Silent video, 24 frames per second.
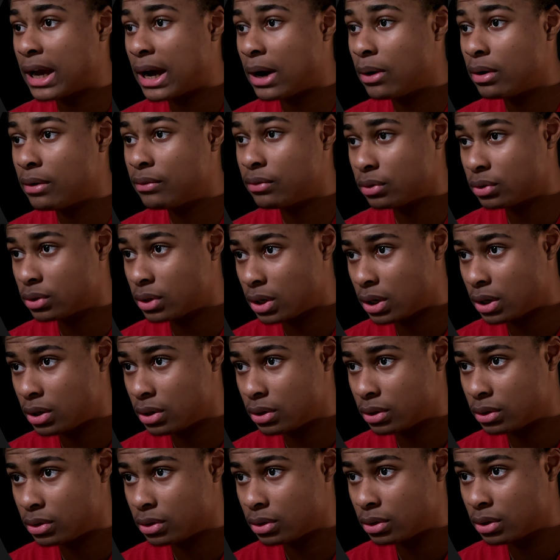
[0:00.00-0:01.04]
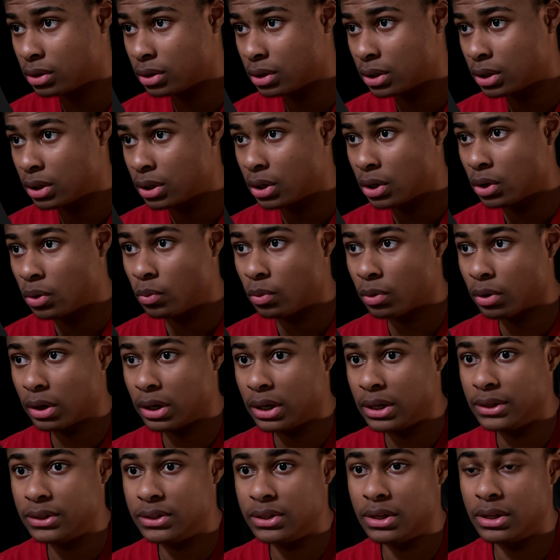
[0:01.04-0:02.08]
however long we're
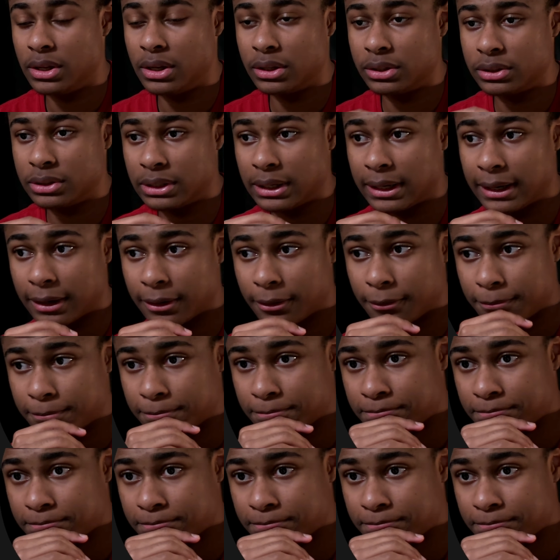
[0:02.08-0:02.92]
into this now.